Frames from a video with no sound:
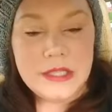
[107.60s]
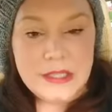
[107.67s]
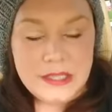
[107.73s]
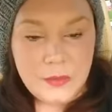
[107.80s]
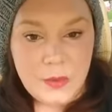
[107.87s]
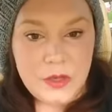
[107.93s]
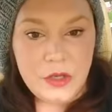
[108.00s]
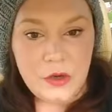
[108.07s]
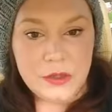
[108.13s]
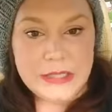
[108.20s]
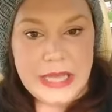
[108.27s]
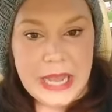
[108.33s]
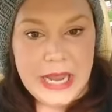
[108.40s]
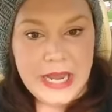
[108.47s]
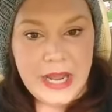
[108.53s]
when you're
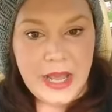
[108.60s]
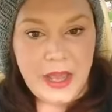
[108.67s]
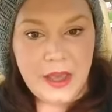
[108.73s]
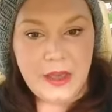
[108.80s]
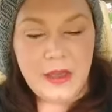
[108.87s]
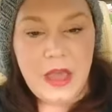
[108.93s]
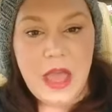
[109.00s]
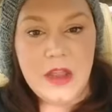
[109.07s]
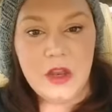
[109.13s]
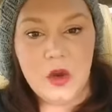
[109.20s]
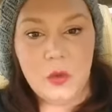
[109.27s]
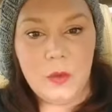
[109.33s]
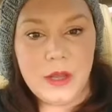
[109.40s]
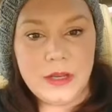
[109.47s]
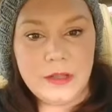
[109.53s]
dating and
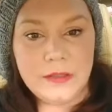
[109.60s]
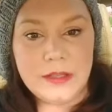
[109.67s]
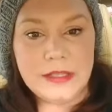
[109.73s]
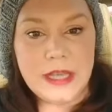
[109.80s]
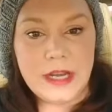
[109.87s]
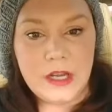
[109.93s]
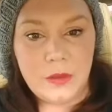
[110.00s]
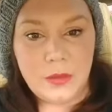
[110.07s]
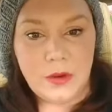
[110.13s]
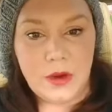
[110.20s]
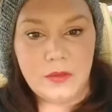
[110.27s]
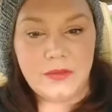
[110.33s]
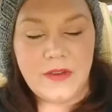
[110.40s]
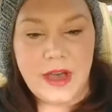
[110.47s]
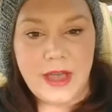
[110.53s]
you're reading the dating
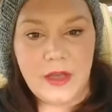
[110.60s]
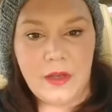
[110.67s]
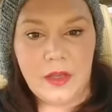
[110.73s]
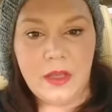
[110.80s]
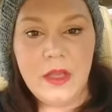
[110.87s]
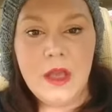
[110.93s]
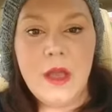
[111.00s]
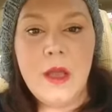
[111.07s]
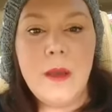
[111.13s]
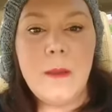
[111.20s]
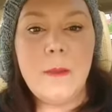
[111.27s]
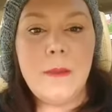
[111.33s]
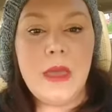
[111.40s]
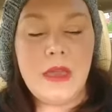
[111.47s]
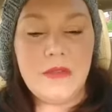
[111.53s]
profile,
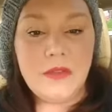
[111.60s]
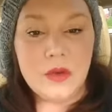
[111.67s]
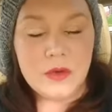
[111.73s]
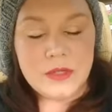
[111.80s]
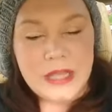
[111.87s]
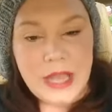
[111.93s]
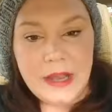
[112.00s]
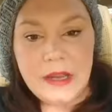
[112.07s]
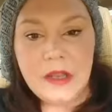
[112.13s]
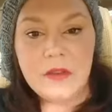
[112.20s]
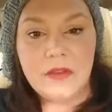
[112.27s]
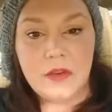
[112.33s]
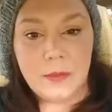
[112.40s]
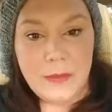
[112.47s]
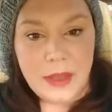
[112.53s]
if you're dating
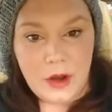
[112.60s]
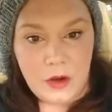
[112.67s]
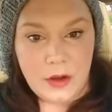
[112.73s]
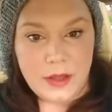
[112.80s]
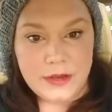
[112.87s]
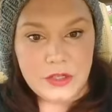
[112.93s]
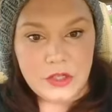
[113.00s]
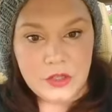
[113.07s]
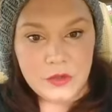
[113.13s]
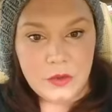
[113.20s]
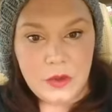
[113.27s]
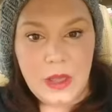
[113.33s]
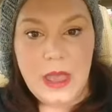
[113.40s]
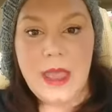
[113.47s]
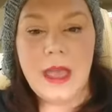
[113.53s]
for marriage
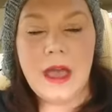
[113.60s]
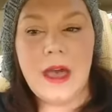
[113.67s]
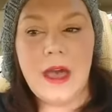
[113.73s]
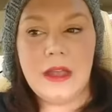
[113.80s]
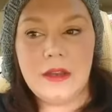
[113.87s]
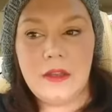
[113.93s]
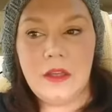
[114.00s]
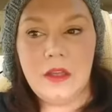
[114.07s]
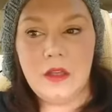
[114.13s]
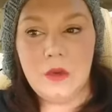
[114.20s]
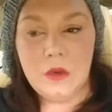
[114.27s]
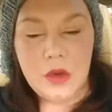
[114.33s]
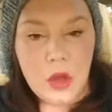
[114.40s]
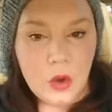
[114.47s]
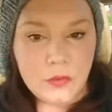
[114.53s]
and
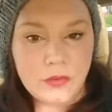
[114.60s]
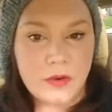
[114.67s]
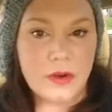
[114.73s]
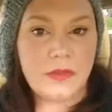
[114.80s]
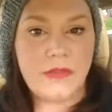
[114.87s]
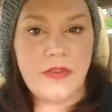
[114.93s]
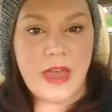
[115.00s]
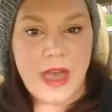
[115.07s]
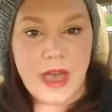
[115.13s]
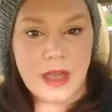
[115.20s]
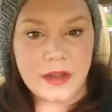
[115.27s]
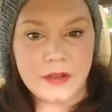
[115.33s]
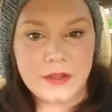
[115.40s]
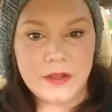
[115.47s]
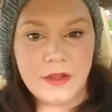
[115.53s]
you know for a
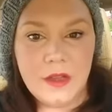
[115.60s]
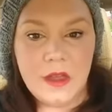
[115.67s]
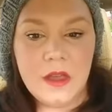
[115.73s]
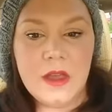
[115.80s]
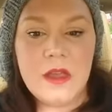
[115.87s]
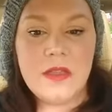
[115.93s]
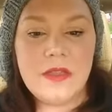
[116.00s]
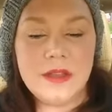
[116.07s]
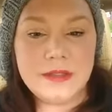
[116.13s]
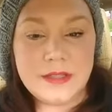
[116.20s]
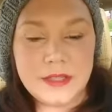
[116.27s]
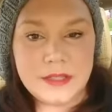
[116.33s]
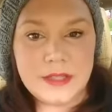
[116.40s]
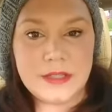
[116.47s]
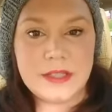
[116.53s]
fact this
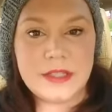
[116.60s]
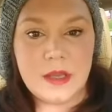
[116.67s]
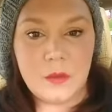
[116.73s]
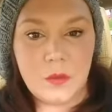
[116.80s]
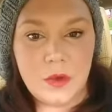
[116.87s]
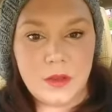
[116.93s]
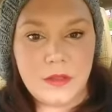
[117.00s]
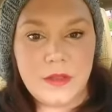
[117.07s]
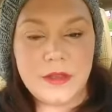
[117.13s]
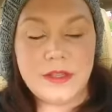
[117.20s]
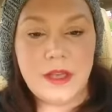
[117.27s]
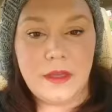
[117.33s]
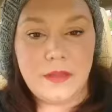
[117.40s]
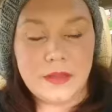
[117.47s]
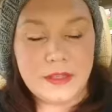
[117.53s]
isn't someone,
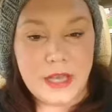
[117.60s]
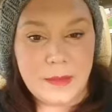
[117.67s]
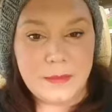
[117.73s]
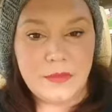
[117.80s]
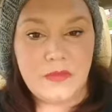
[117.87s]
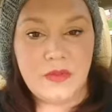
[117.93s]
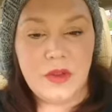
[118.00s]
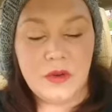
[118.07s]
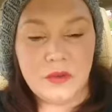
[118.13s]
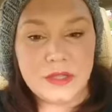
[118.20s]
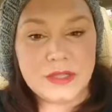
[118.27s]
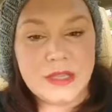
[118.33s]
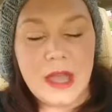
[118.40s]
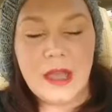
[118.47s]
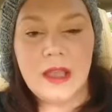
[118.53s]
the type of, you're
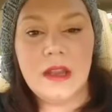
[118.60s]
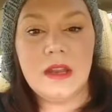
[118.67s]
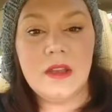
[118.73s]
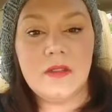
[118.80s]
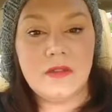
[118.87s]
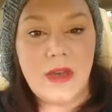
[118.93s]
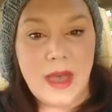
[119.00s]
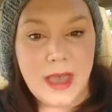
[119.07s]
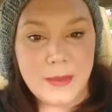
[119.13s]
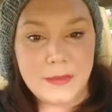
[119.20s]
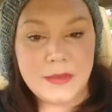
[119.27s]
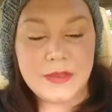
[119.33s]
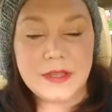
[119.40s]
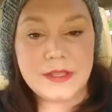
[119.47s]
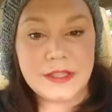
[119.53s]
just not getting a vibe
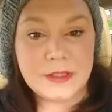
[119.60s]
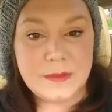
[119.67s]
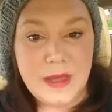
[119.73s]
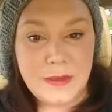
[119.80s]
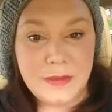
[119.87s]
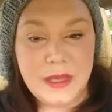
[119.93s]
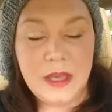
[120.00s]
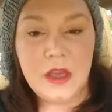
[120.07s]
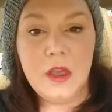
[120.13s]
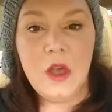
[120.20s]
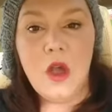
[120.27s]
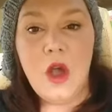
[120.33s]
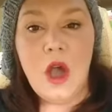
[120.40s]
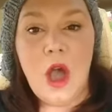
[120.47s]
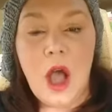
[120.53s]
that this is maybe
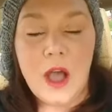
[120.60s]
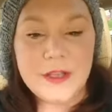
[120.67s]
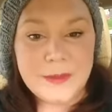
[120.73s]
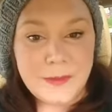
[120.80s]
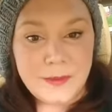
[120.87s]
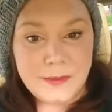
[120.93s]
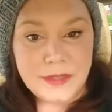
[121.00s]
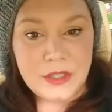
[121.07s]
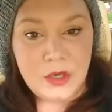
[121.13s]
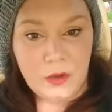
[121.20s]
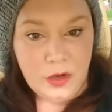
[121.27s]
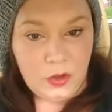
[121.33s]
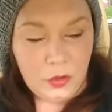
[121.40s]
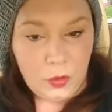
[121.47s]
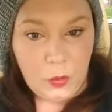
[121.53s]
husband
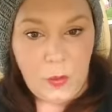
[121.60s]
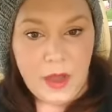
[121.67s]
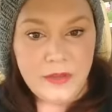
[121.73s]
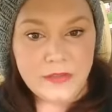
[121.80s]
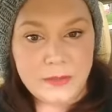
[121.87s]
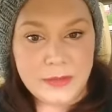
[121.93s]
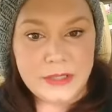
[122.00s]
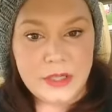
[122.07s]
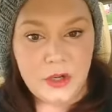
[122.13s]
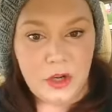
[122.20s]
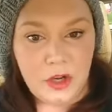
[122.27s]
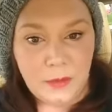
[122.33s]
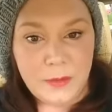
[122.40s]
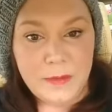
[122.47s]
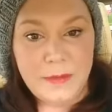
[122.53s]
material or wife material, but